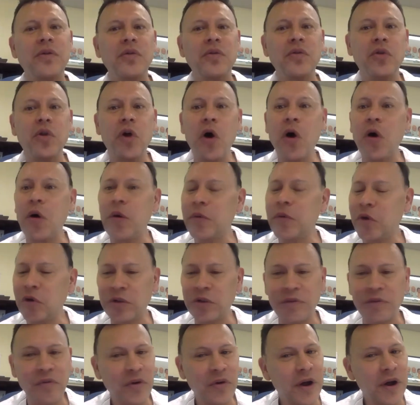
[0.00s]
No,
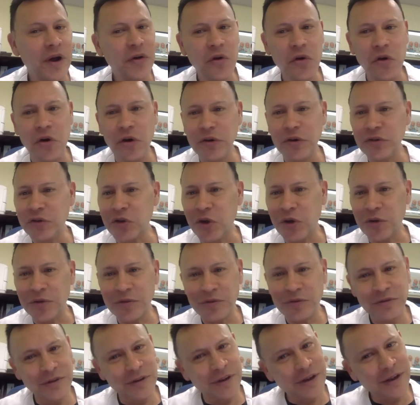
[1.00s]
on the vocal cord, no.
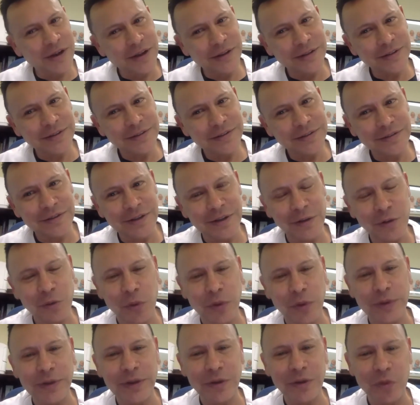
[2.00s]
So
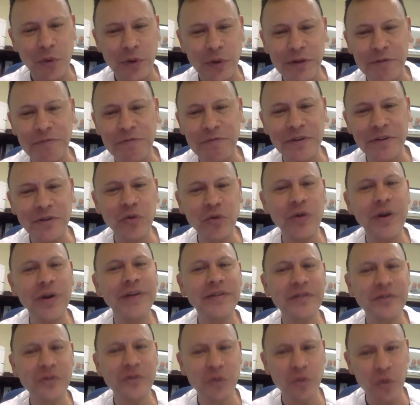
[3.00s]
when the fistula
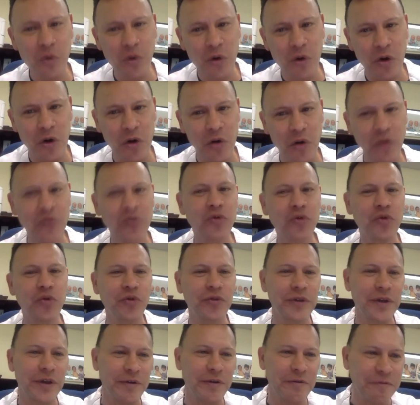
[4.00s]
is too close
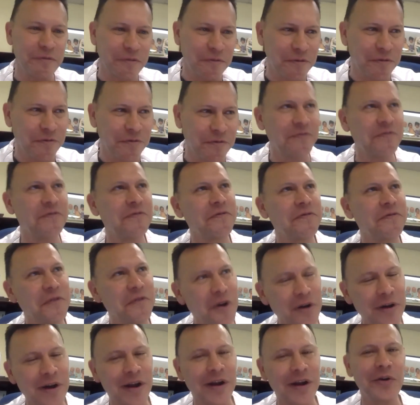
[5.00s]
to the
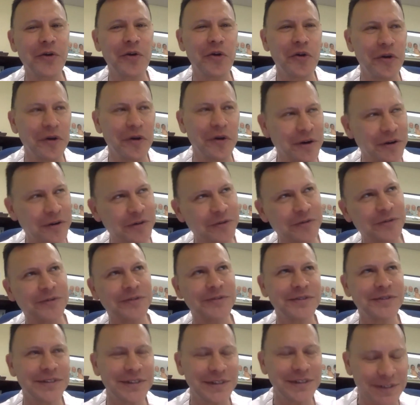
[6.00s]
vocal cord,
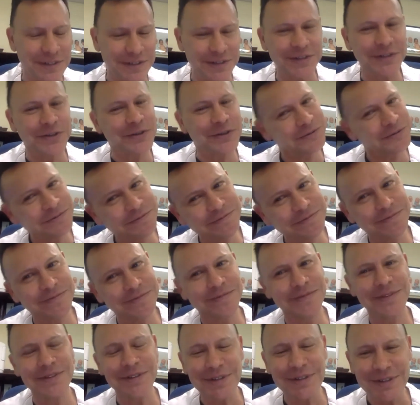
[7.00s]

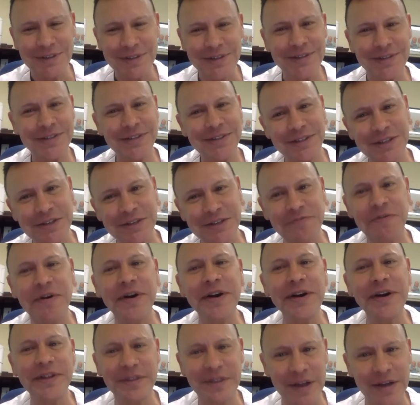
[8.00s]
it's
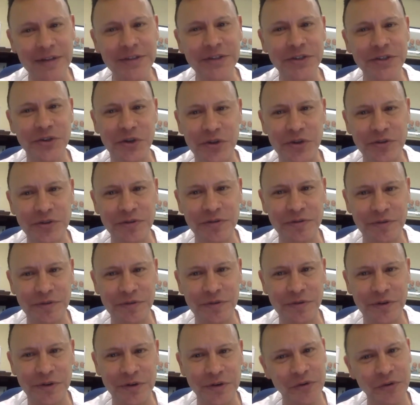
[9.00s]
very dangerous
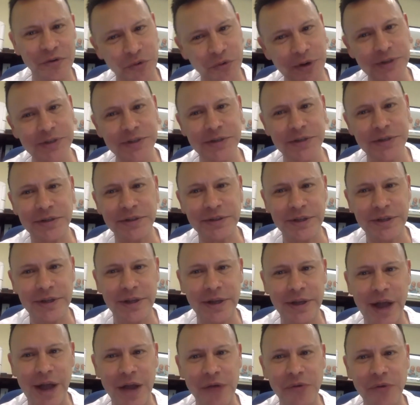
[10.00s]
for risk of
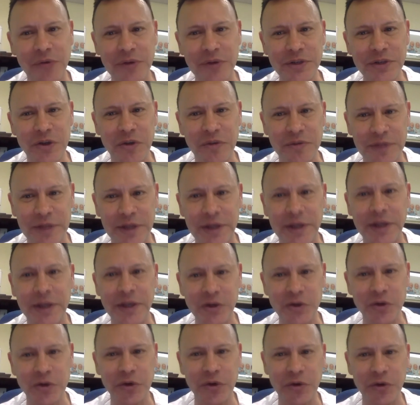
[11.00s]
the high risk of the
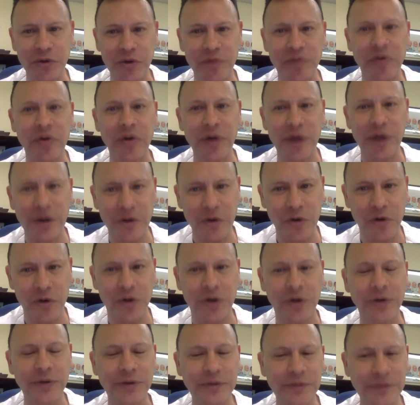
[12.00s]
injury of the vocal
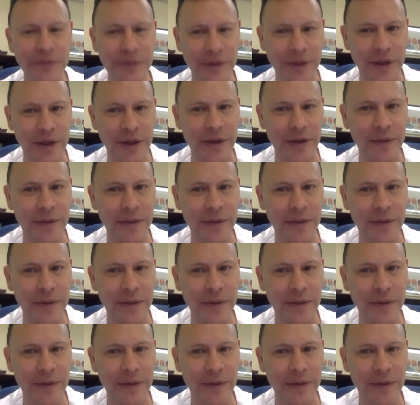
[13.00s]
cord. Yeah.